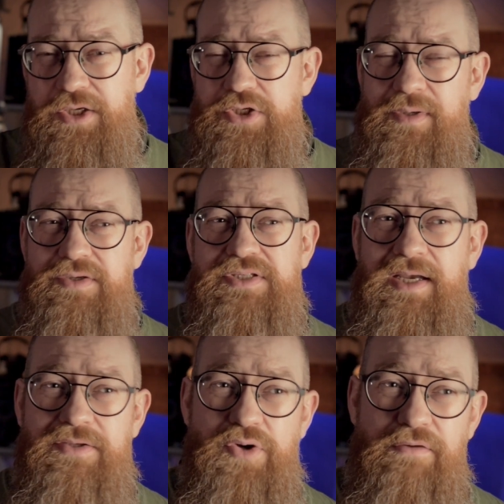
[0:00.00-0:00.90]
So I'll
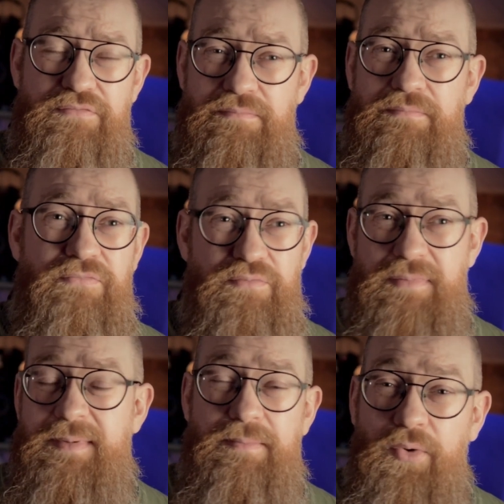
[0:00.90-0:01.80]
say sort of from
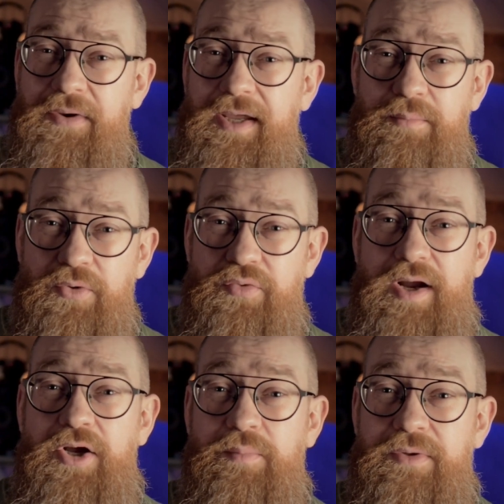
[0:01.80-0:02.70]
maybe Monday we'll
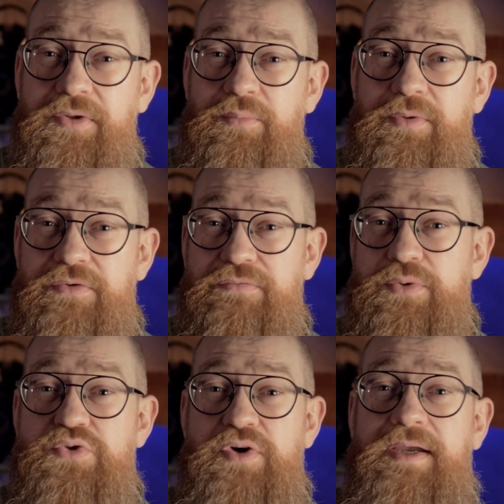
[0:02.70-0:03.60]
crack on with the
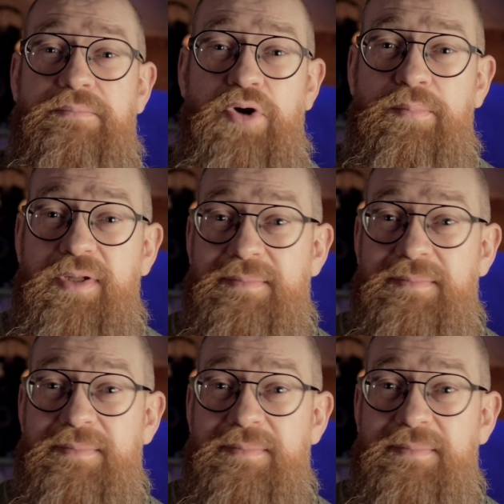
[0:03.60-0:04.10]
food tracking properly.